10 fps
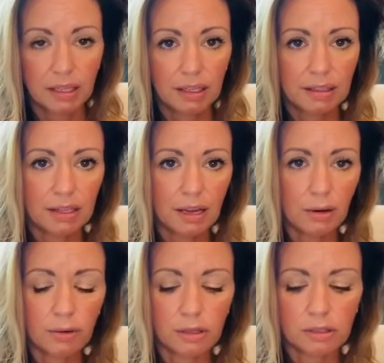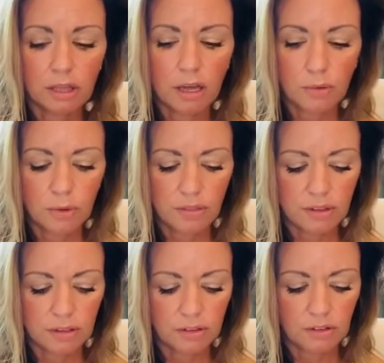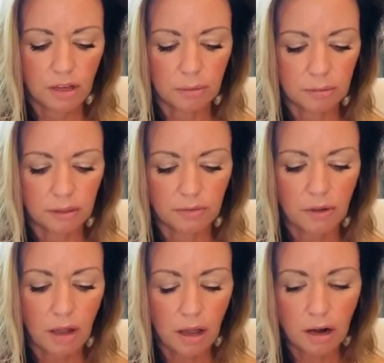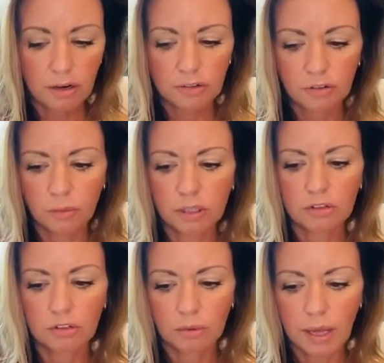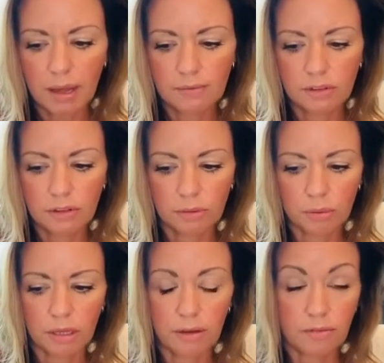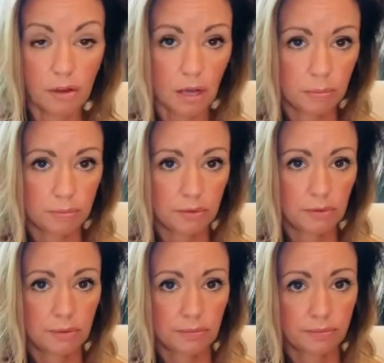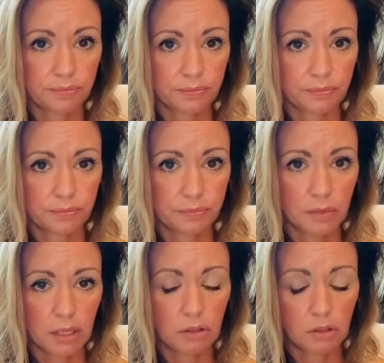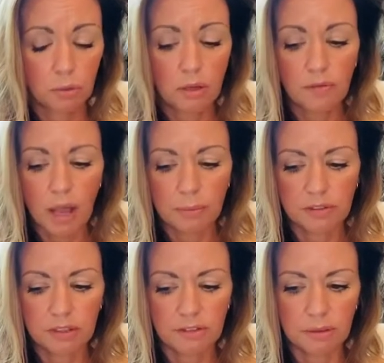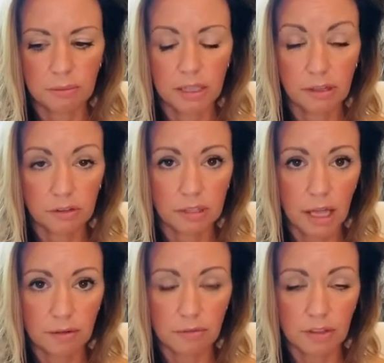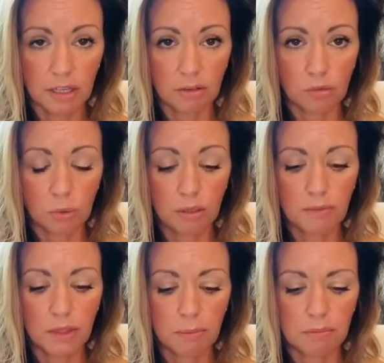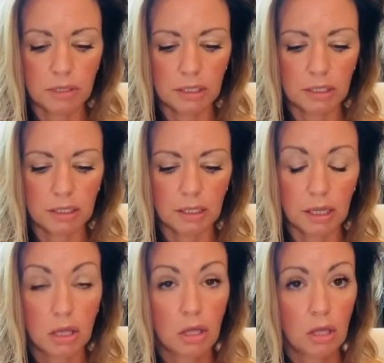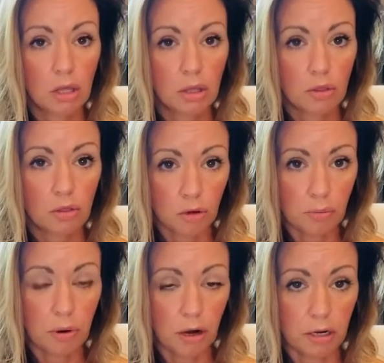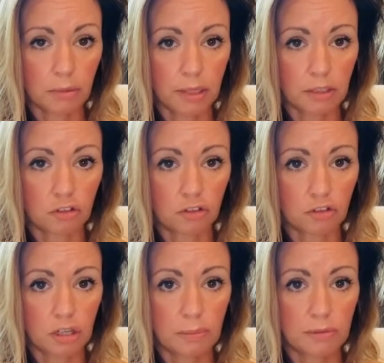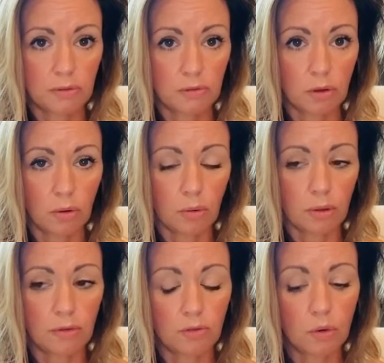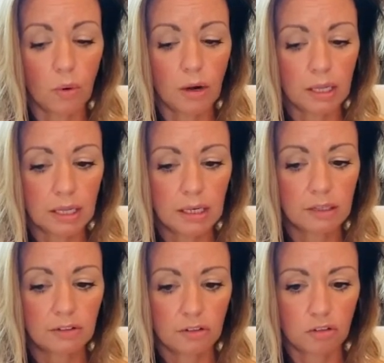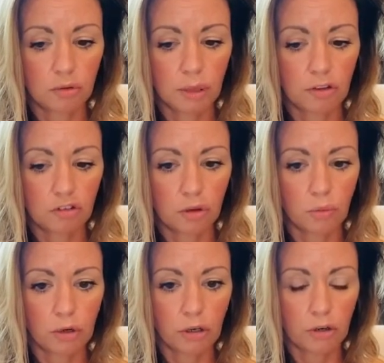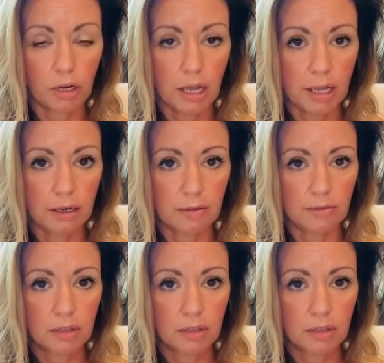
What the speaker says: Now, along with these couple of cards, we do have the Three of Cups. And the Three of Cups can symbolize a lot of things, one of them being third-party relationships. So if you are in a situation where you're kind of